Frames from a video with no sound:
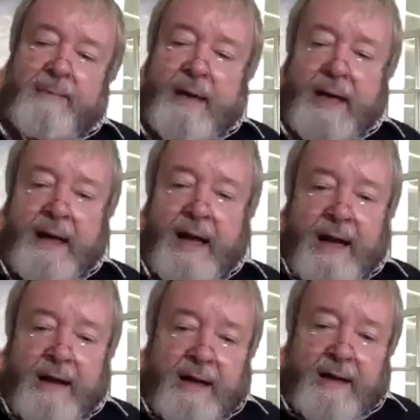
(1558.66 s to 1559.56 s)

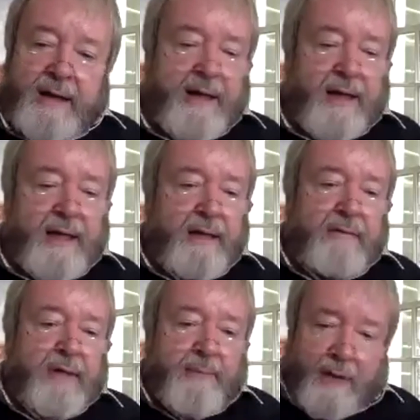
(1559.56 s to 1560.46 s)
a, a, a,
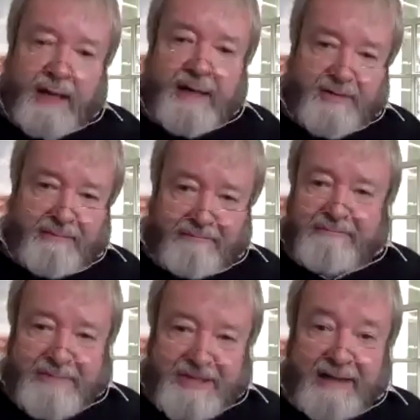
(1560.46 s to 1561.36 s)
a bright
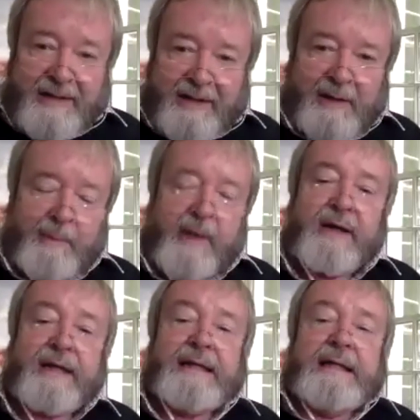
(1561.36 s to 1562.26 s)
second in
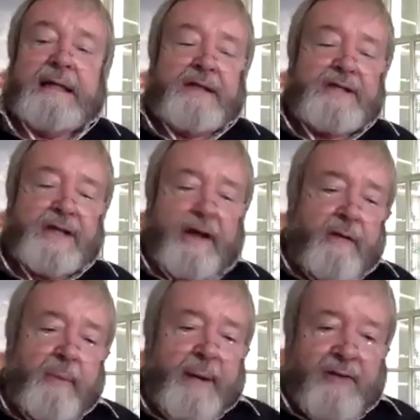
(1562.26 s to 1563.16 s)
command, to go
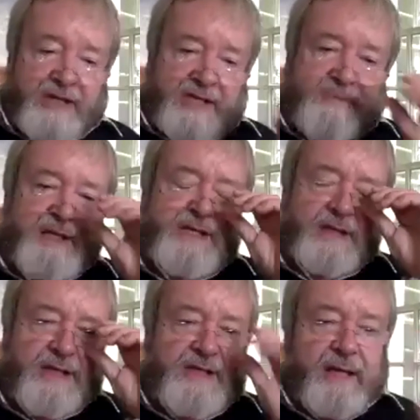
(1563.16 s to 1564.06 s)
about his business uh,